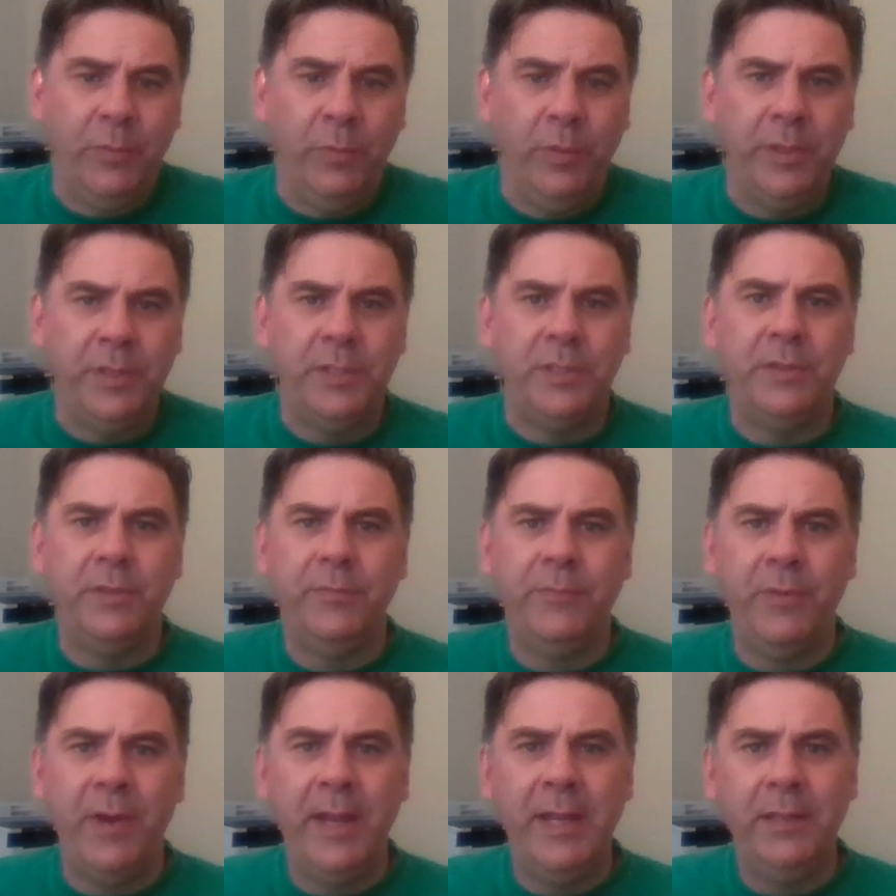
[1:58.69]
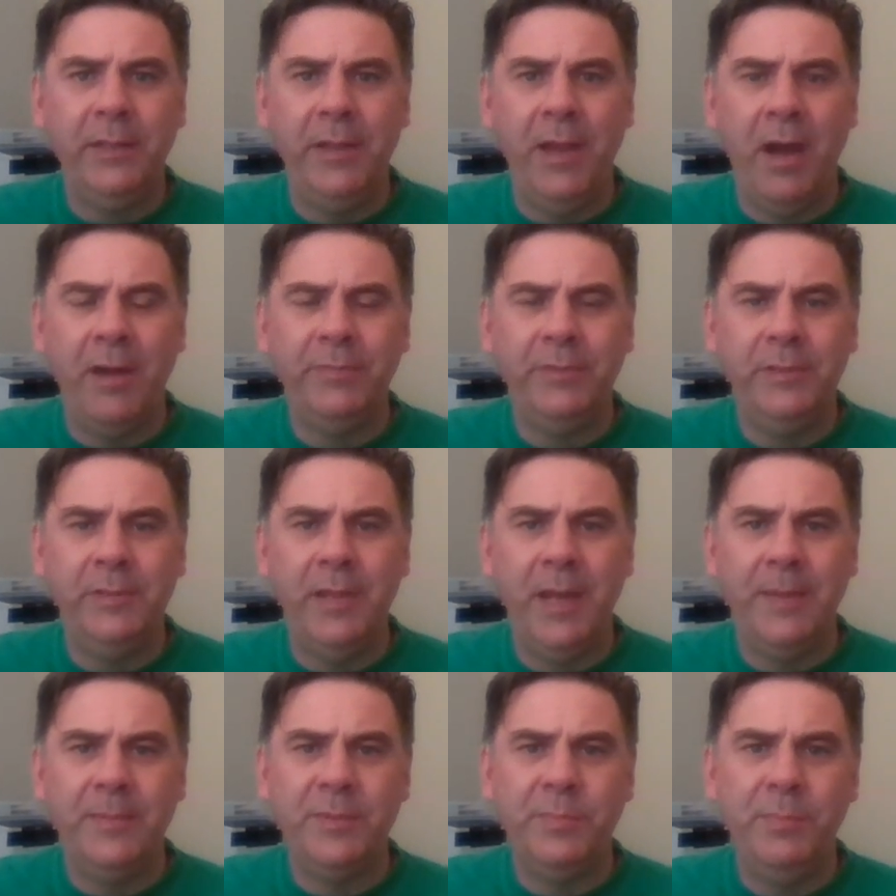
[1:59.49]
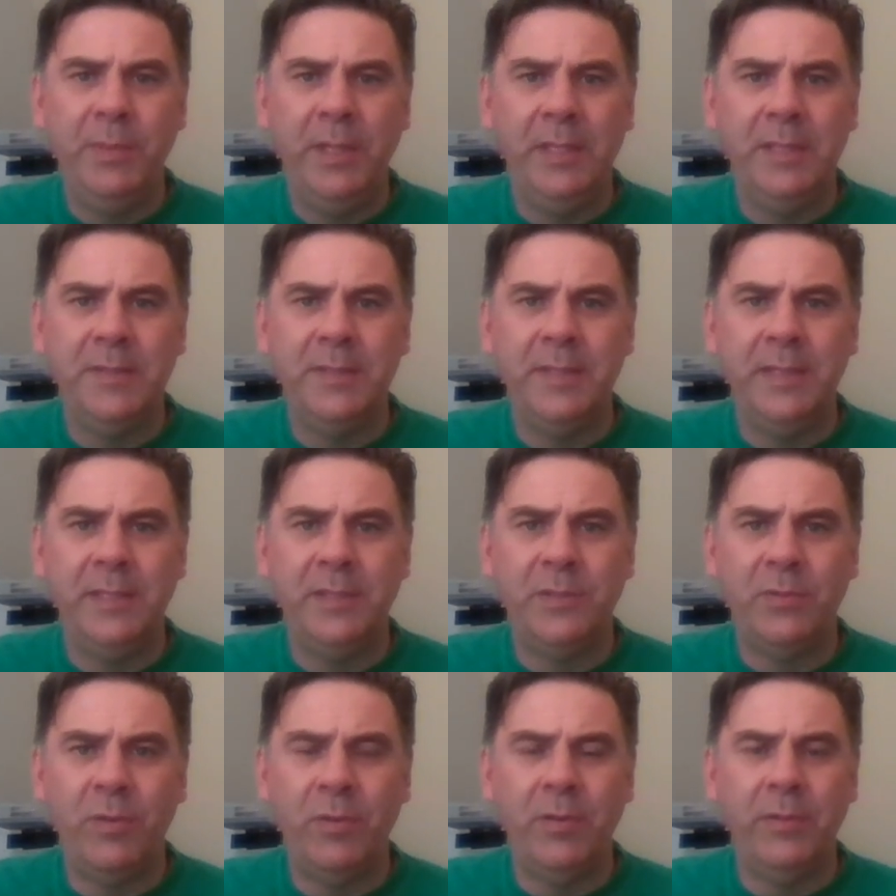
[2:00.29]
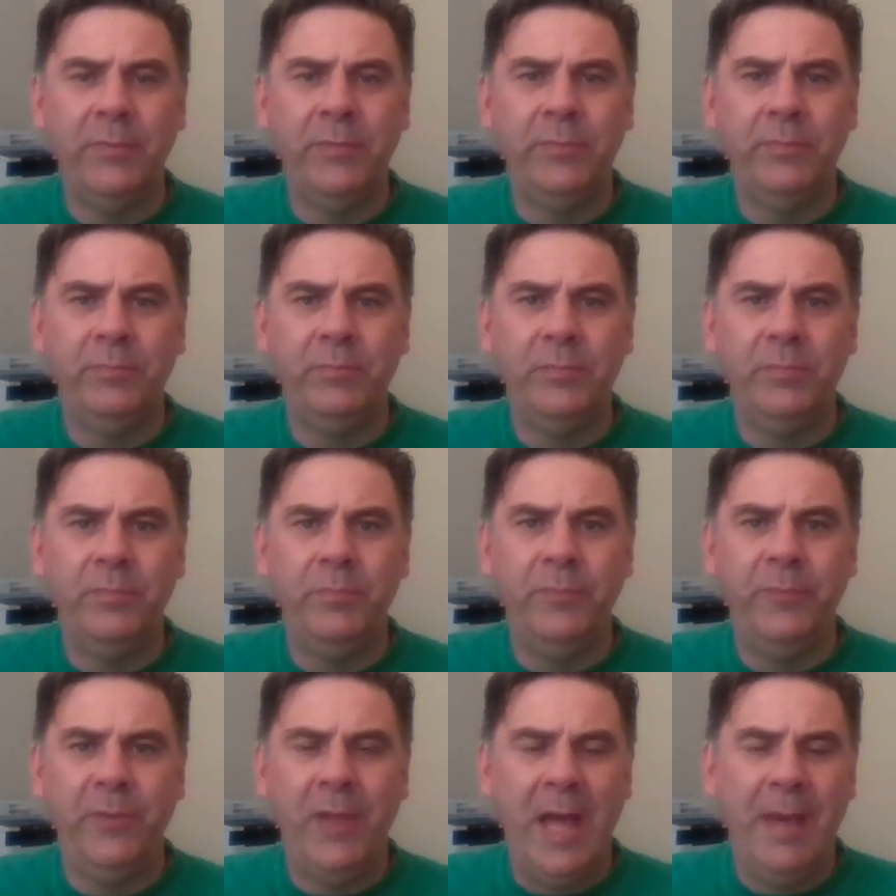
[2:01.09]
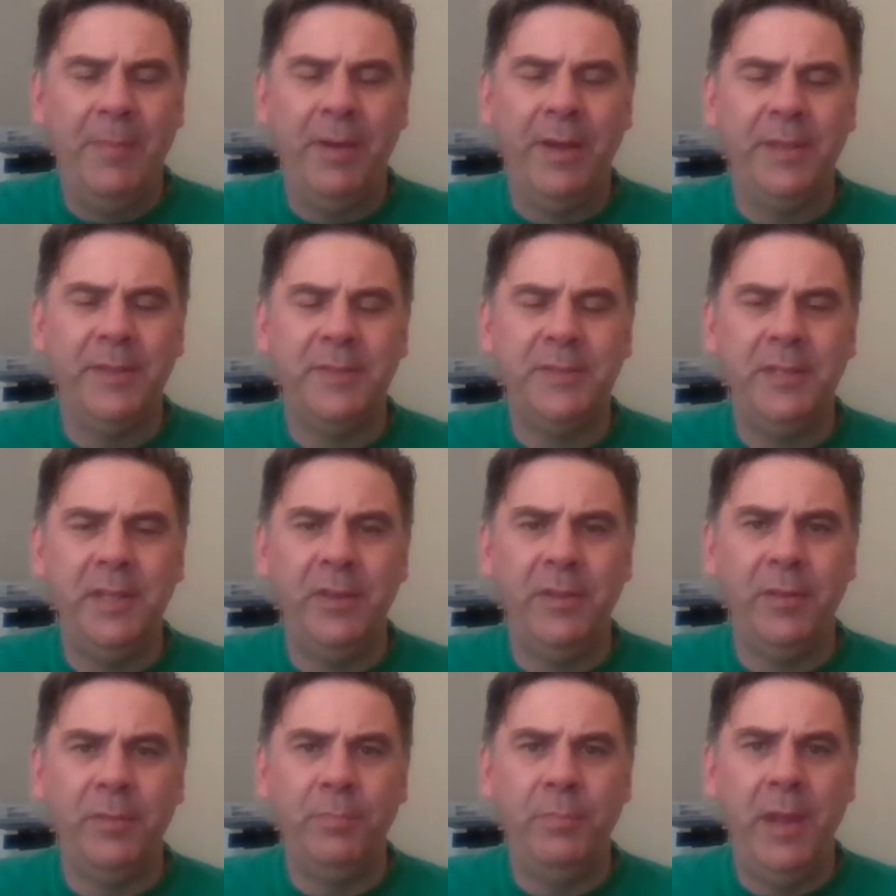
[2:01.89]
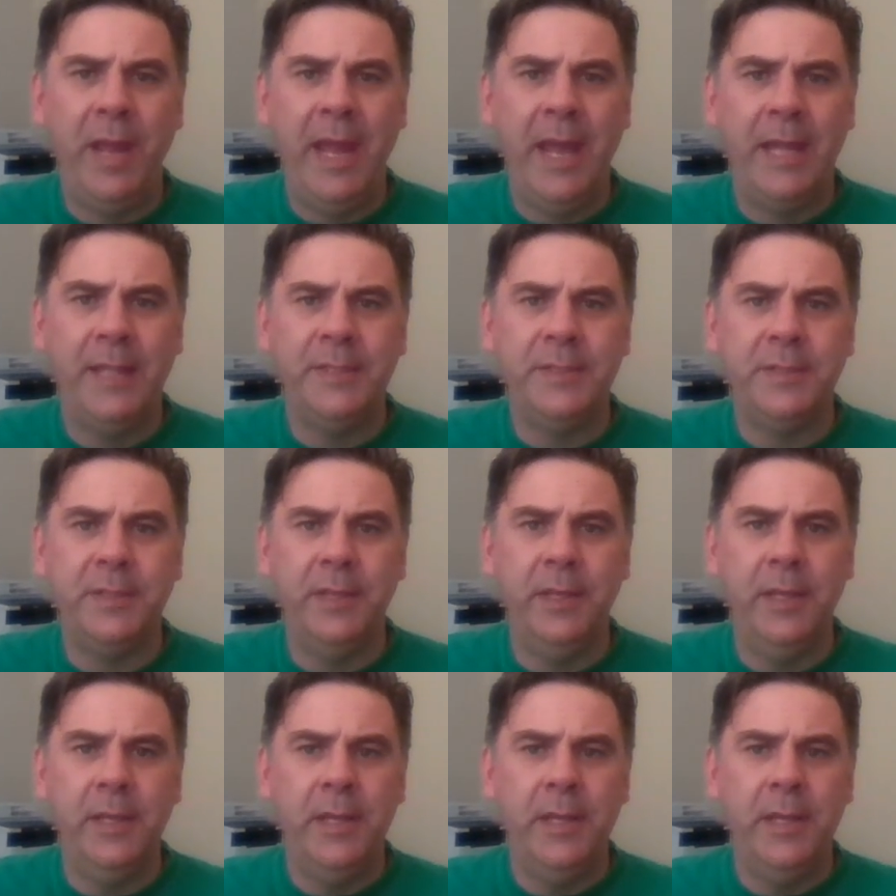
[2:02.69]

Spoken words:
which frankly oftentimes means they sort of fly by the seat of their pants